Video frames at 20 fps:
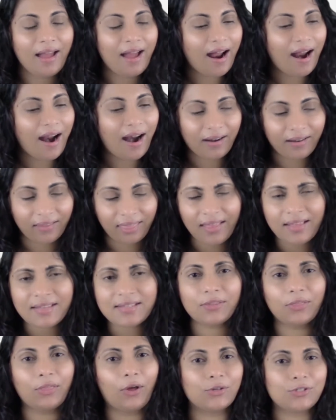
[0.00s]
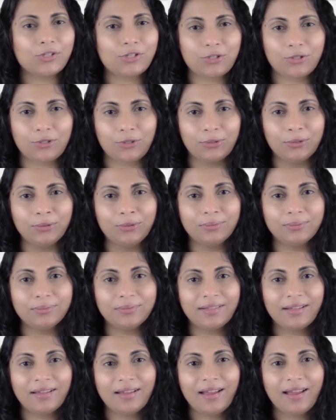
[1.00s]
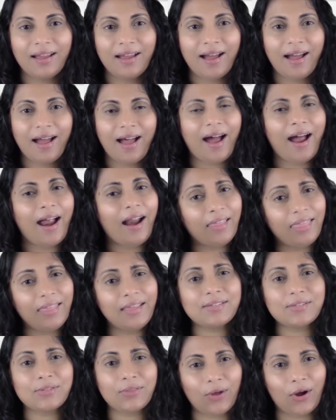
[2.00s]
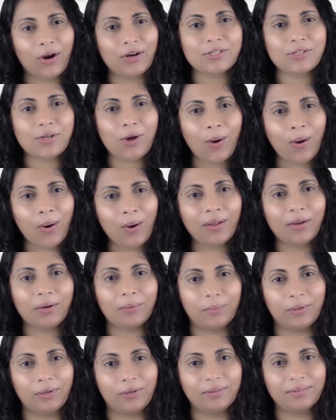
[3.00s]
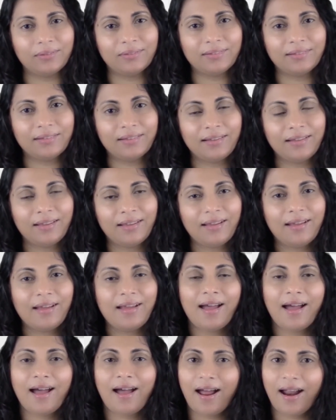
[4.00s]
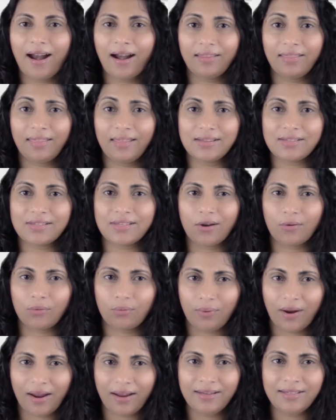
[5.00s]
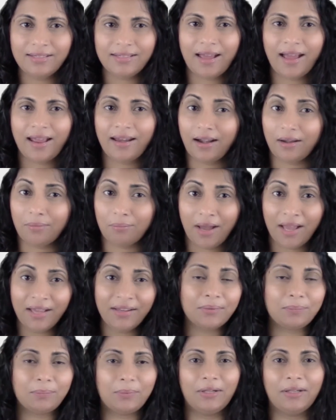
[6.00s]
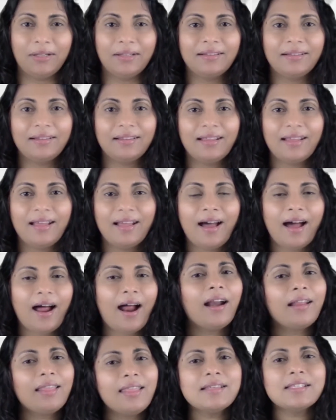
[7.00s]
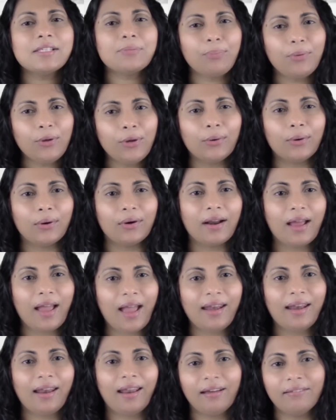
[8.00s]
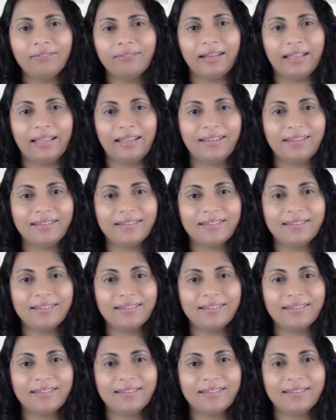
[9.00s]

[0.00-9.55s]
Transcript: Are these thoughts true? Are these thoughts honorable? Are these right and admirable? Are these pure and lovely?